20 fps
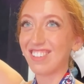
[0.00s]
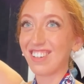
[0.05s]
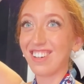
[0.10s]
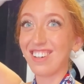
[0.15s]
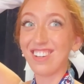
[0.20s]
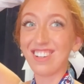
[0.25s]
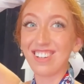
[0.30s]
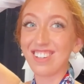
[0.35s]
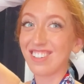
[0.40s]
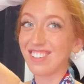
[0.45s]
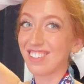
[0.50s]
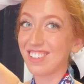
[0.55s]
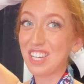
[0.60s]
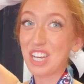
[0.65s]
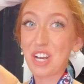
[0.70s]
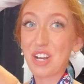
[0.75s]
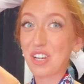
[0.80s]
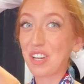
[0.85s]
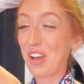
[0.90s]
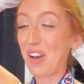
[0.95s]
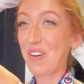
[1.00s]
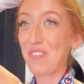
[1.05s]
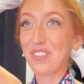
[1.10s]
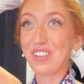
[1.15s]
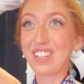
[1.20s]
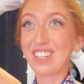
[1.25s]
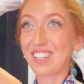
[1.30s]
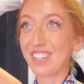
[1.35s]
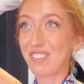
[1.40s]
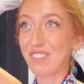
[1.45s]
Oh, can't
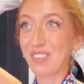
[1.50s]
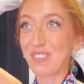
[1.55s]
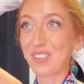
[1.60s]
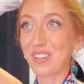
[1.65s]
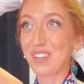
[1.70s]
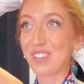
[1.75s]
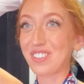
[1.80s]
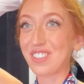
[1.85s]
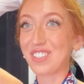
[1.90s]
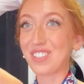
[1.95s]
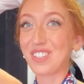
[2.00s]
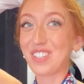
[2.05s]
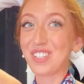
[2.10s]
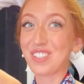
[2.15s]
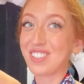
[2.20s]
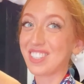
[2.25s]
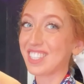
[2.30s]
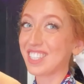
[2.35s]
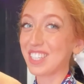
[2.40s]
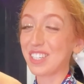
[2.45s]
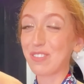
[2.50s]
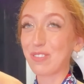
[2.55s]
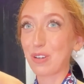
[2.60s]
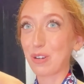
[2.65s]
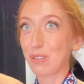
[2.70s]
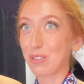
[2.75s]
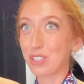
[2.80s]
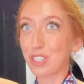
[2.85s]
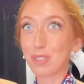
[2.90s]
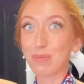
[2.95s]
believe I'm going to USA
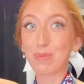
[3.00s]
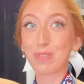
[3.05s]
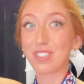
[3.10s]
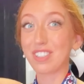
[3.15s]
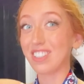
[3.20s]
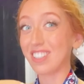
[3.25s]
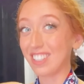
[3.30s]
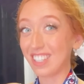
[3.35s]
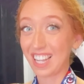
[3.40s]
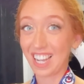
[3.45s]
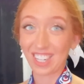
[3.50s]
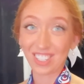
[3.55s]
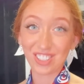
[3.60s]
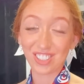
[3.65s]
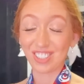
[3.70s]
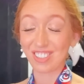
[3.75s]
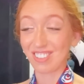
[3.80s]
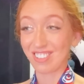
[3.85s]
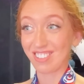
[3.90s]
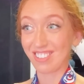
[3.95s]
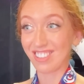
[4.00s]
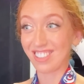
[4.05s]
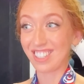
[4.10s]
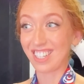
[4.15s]
Rollersports Nationals.